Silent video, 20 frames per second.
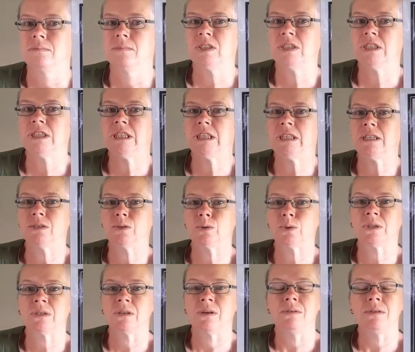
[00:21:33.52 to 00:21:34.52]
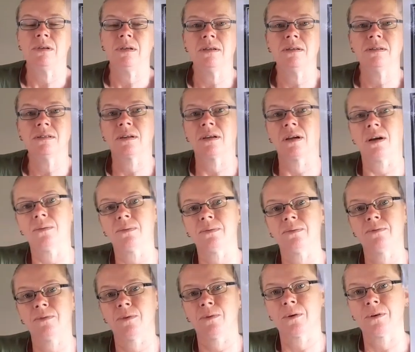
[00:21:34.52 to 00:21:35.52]
6 or so years ago
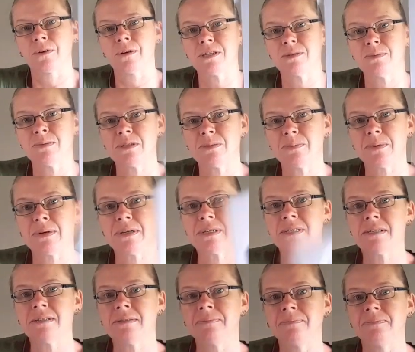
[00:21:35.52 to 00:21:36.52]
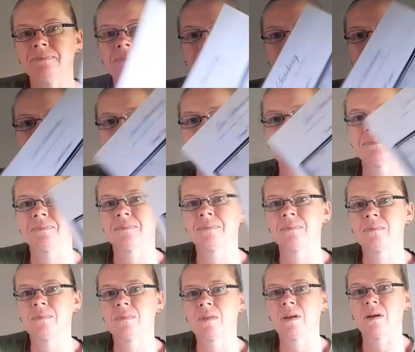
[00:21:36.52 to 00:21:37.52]
for Christmas present.
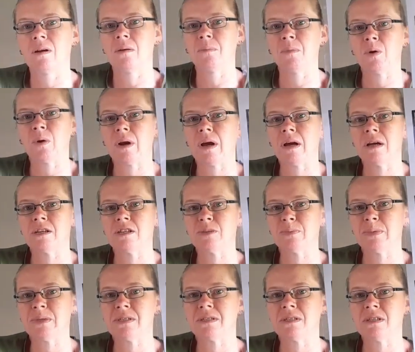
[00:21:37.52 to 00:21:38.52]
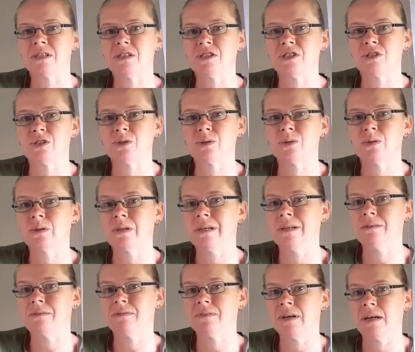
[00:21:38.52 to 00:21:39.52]
I'm not 100% sure
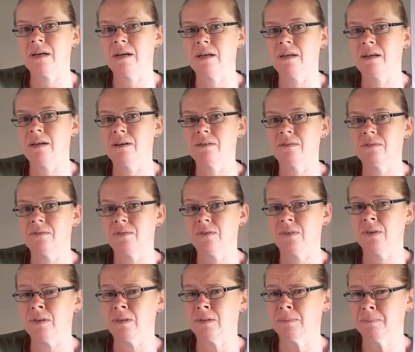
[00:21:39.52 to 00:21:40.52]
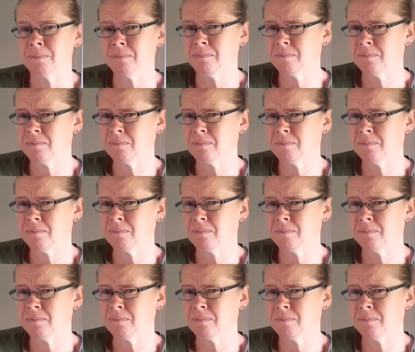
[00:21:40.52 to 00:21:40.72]
if any of the